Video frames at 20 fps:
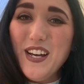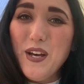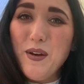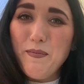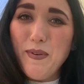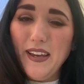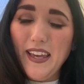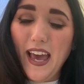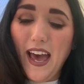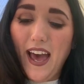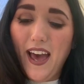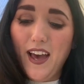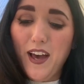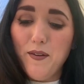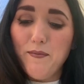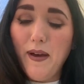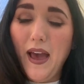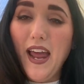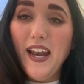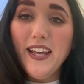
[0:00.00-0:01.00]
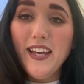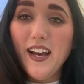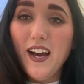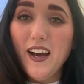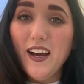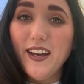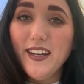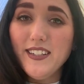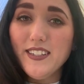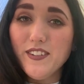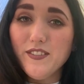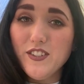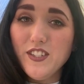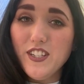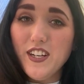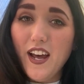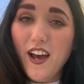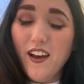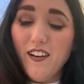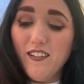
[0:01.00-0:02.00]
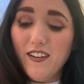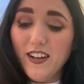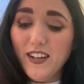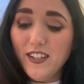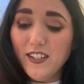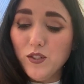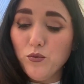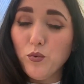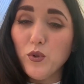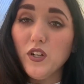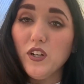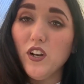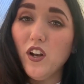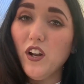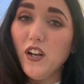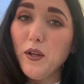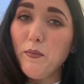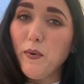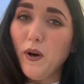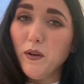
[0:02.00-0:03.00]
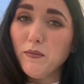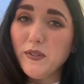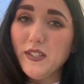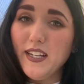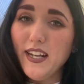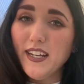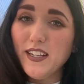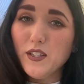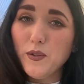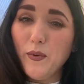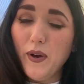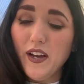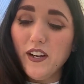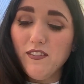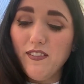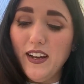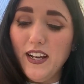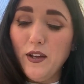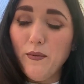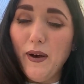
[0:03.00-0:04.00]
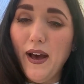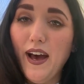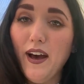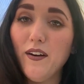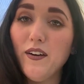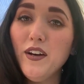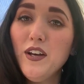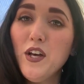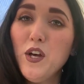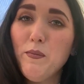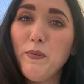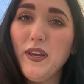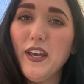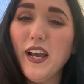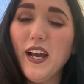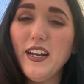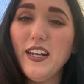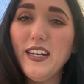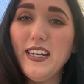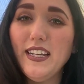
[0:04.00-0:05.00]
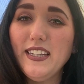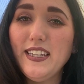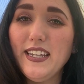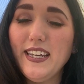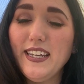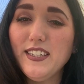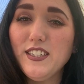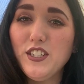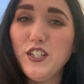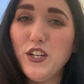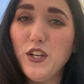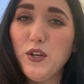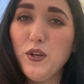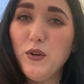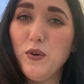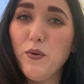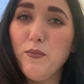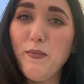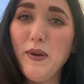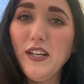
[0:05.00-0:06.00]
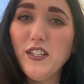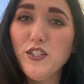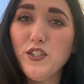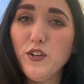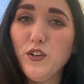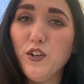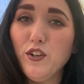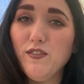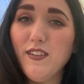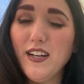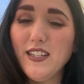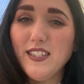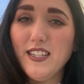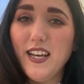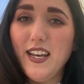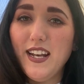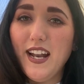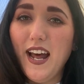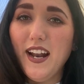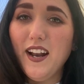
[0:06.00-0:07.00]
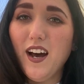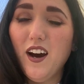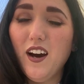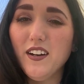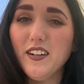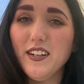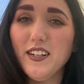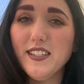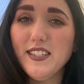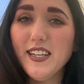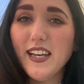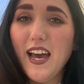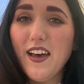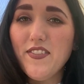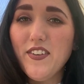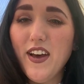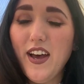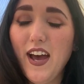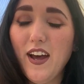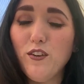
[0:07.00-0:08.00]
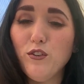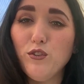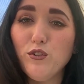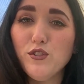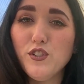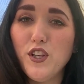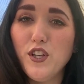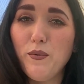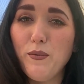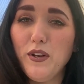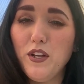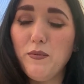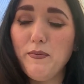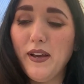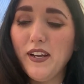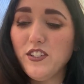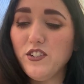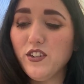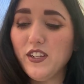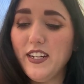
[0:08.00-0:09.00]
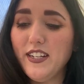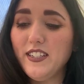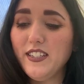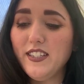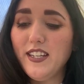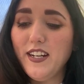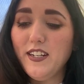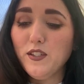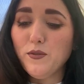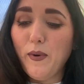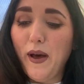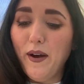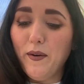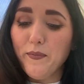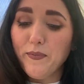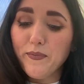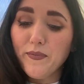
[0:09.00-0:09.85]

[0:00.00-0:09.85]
but yeah, any kind of stirrers, wooden lollipop sticks work really well, but you're going to need these to mix your resin and hardener together, and also when you mix your glitters in as well.